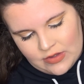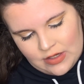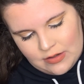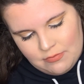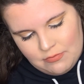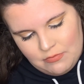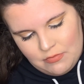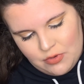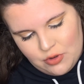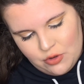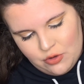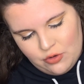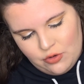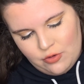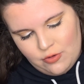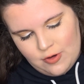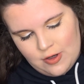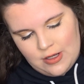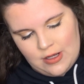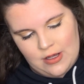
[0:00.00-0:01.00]

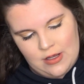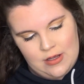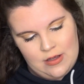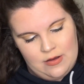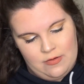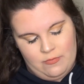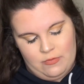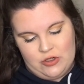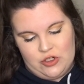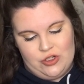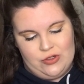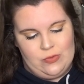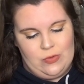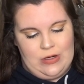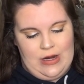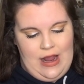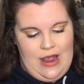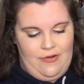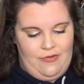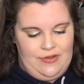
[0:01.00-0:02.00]
Moo, which is what
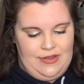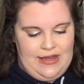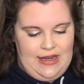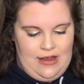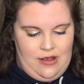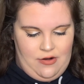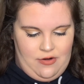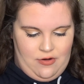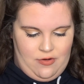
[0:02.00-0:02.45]
I have on the outer